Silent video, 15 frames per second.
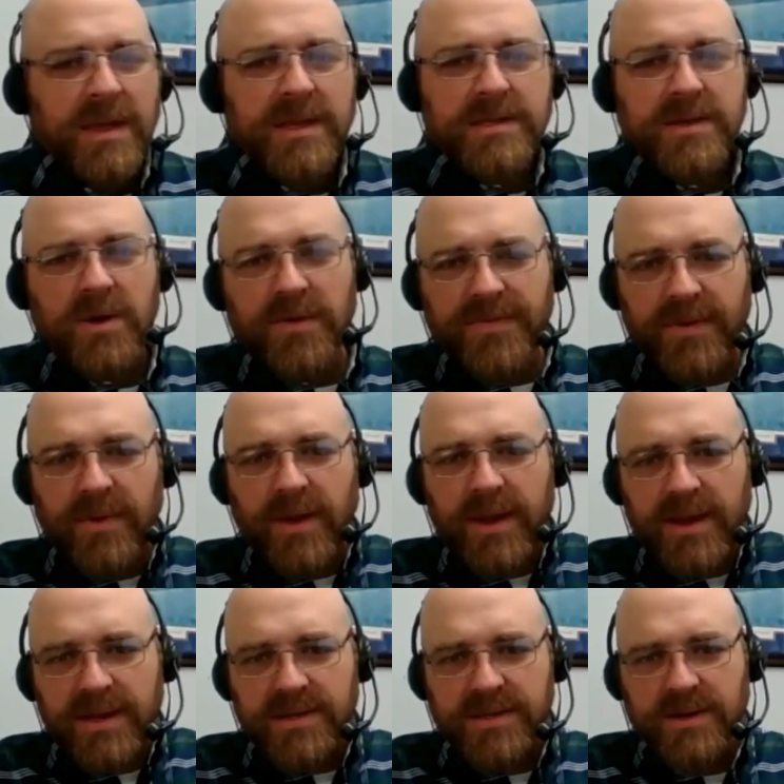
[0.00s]
So if you're
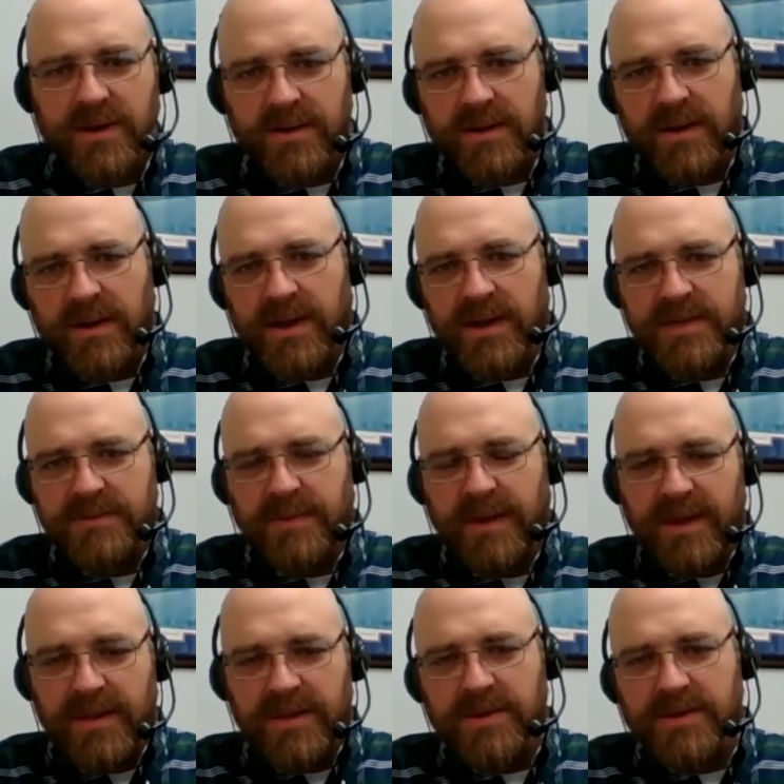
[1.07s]
ready to start
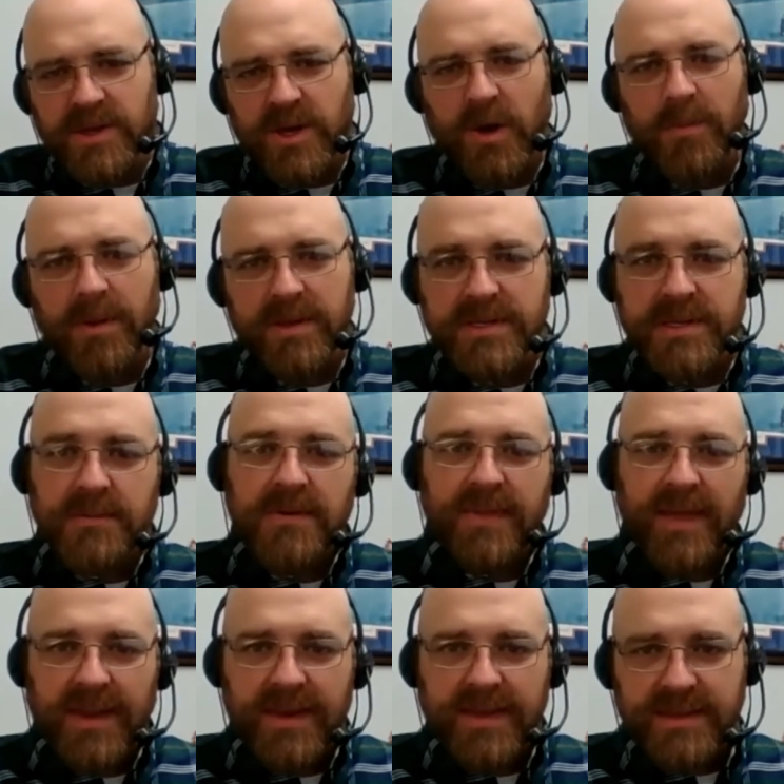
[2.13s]
expanding your scope, and some of
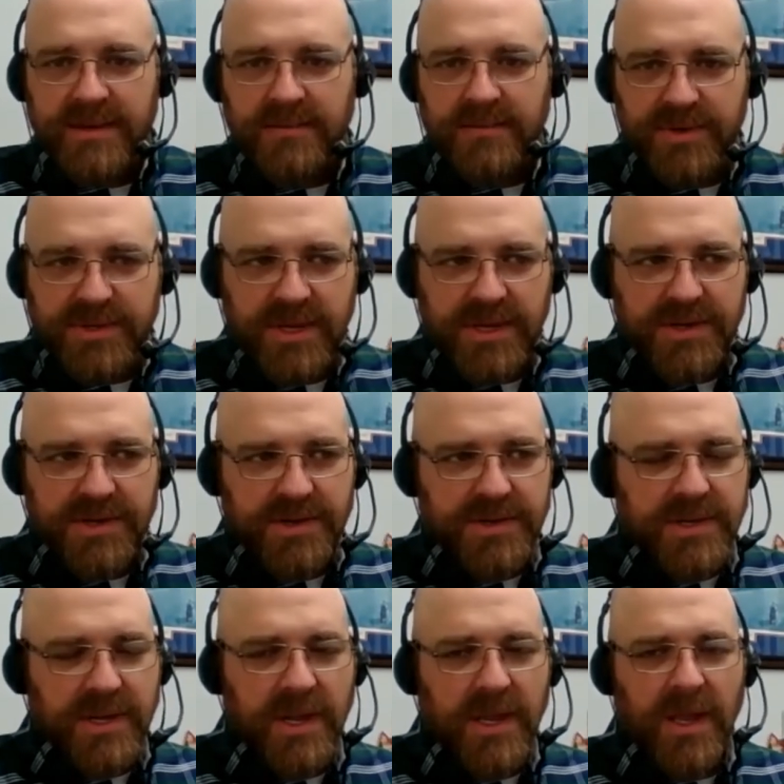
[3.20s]
that is in
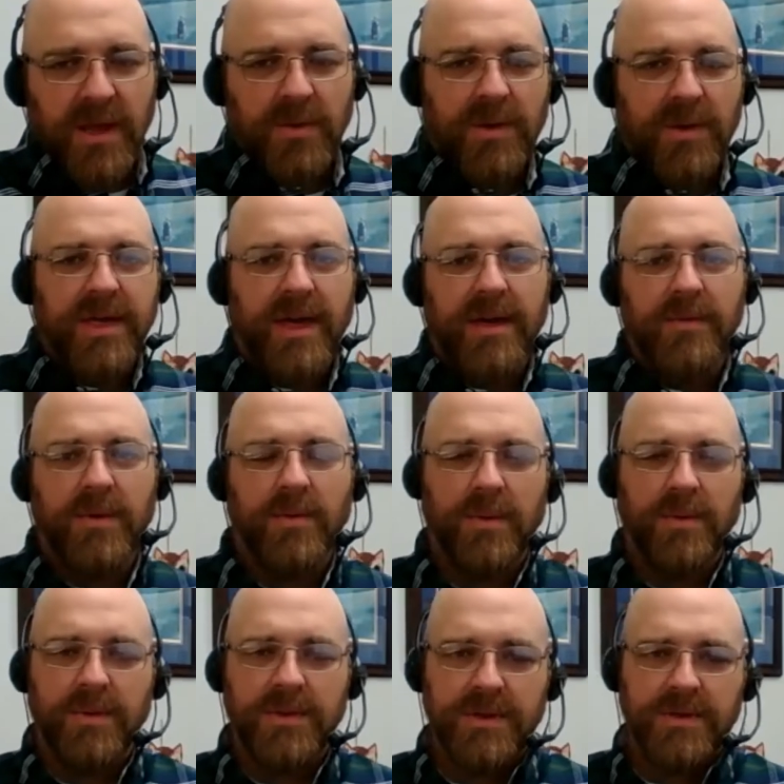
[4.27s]
procedures, we thought what we
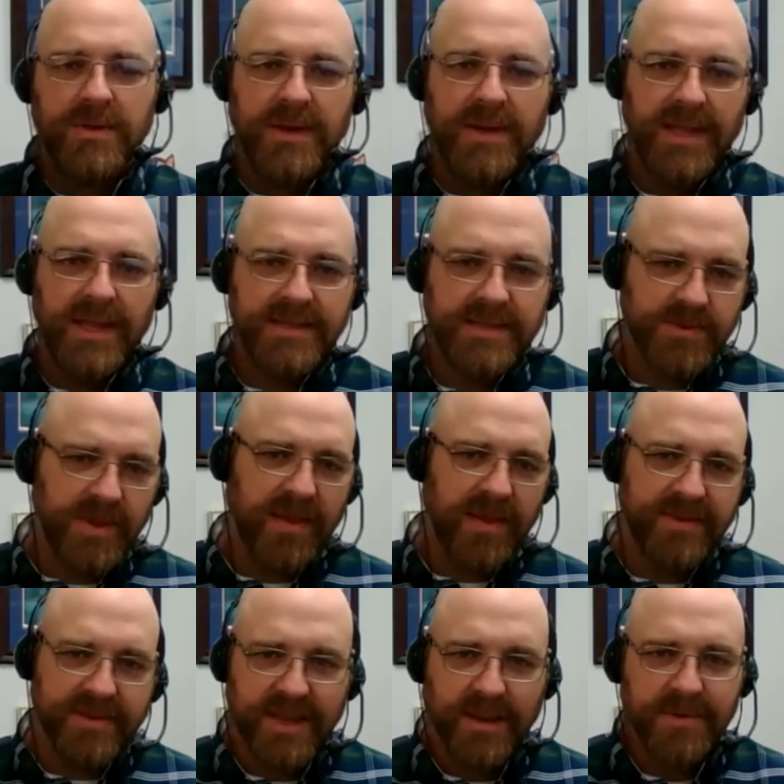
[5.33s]
would do today, since we
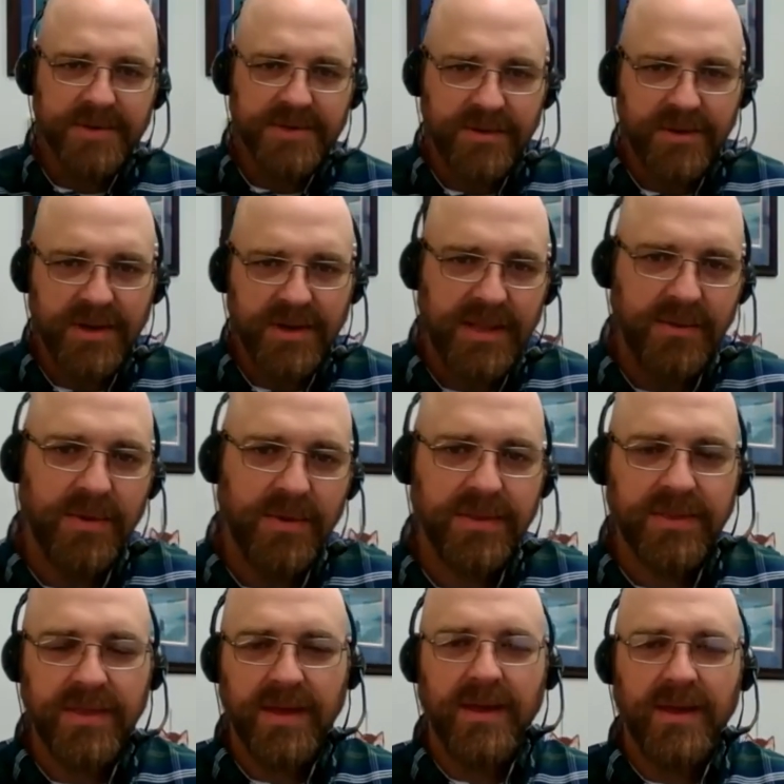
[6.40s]
had this opportunity with
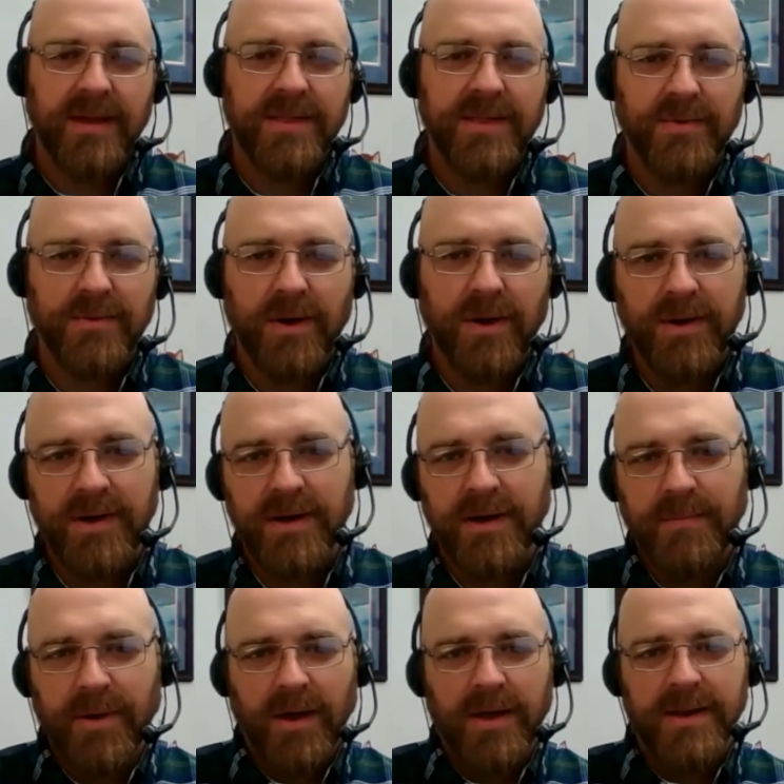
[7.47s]
the Rona
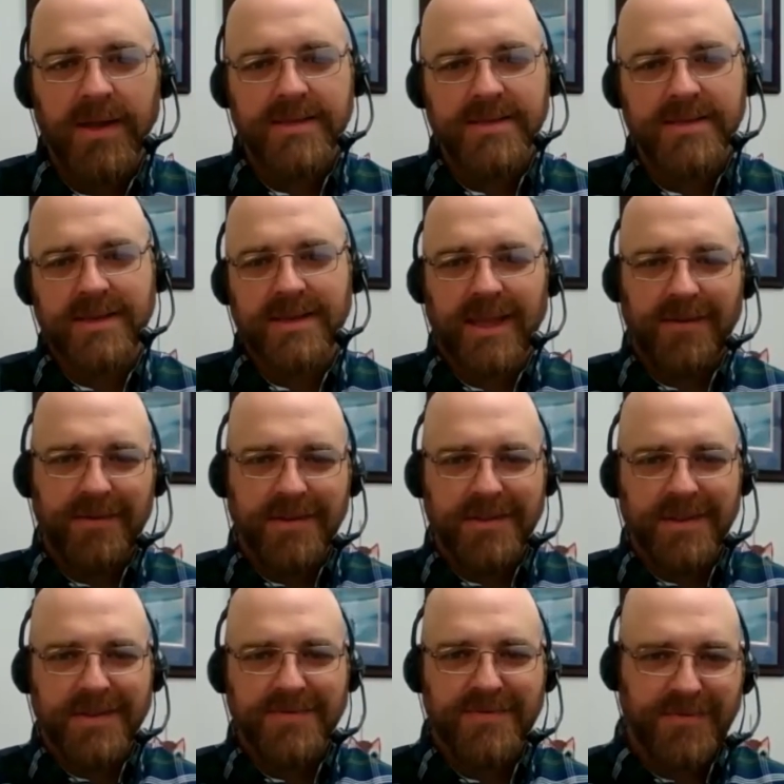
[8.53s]
upon us and having
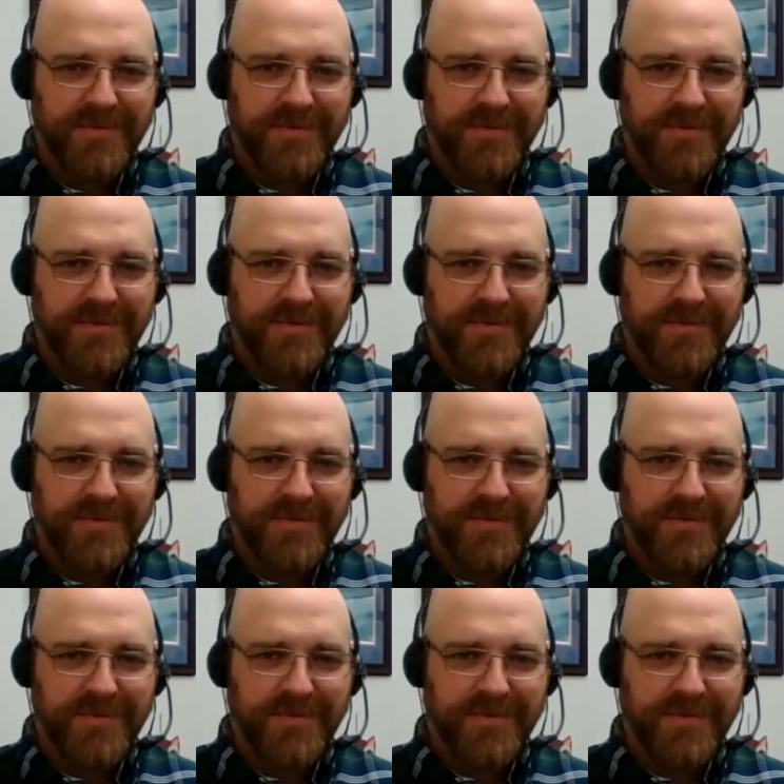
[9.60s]
this